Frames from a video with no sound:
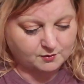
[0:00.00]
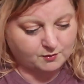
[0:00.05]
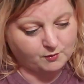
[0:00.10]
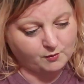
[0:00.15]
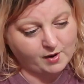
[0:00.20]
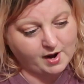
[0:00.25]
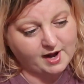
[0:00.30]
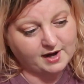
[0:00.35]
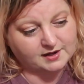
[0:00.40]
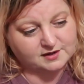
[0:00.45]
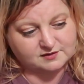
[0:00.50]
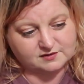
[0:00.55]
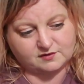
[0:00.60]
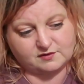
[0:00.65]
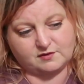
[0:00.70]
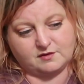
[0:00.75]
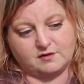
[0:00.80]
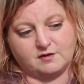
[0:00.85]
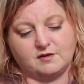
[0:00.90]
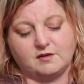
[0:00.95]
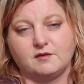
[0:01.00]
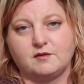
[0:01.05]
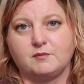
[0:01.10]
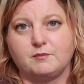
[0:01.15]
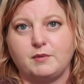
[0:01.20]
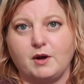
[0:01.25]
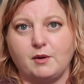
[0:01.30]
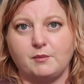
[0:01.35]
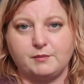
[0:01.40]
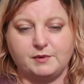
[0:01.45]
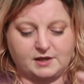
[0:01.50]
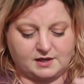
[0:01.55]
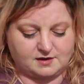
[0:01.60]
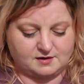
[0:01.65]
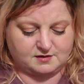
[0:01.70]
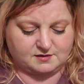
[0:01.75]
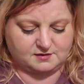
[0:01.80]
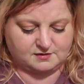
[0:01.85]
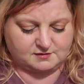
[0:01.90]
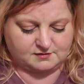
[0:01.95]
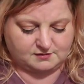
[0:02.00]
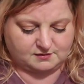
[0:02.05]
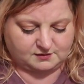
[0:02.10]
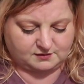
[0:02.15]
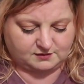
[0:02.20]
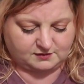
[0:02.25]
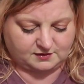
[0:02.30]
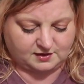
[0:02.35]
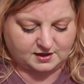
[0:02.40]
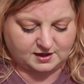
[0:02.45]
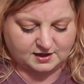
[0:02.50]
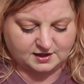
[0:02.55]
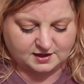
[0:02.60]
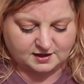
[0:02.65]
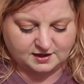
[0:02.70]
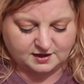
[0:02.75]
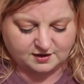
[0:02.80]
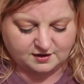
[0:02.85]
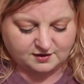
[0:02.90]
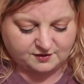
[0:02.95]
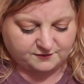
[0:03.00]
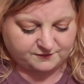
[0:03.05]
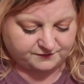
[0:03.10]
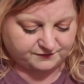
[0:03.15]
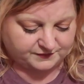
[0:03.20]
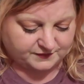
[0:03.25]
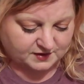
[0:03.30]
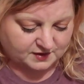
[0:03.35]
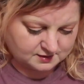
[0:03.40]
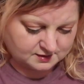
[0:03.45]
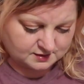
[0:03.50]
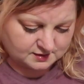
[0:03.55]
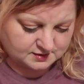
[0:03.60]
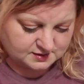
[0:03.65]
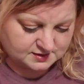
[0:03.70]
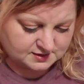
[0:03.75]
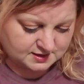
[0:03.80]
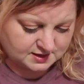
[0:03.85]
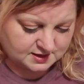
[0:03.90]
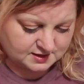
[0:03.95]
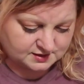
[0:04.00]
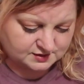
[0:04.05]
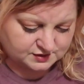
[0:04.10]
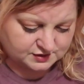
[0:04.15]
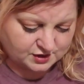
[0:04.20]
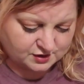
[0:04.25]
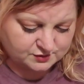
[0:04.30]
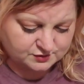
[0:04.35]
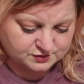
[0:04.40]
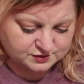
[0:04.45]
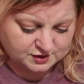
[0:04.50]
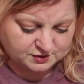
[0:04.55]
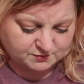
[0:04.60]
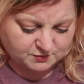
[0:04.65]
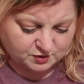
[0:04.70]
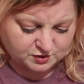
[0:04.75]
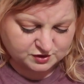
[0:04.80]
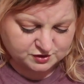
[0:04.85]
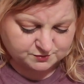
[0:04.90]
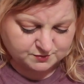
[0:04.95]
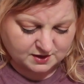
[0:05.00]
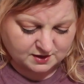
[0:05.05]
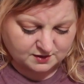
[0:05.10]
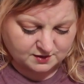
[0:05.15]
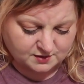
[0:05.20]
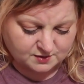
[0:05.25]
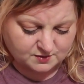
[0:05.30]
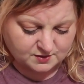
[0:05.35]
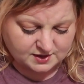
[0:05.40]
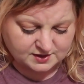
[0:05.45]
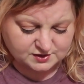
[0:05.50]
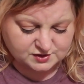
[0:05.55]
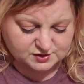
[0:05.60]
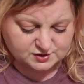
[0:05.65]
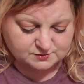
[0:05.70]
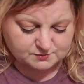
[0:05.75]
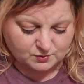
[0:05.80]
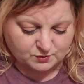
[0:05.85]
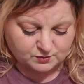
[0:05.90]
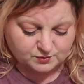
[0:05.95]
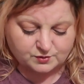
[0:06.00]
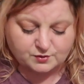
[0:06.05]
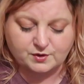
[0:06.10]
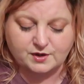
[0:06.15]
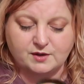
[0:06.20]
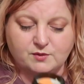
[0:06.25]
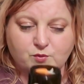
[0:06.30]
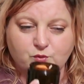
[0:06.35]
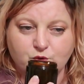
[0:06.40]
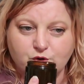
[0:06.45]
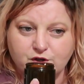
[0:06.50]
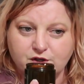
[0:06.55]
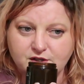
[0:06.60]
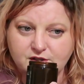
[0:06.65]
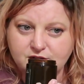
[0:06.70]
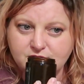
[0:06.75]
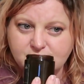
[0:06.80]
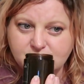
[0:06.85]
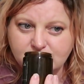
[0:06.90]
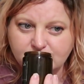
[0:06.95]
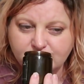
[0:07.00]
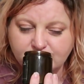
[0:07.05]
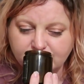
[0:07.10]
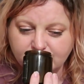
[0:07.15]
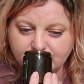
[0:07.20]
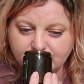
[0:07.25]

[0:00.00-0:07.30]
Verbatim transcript: wax pumpkin sitting in here. It says, "Toasted marshmallow and smoldering woods."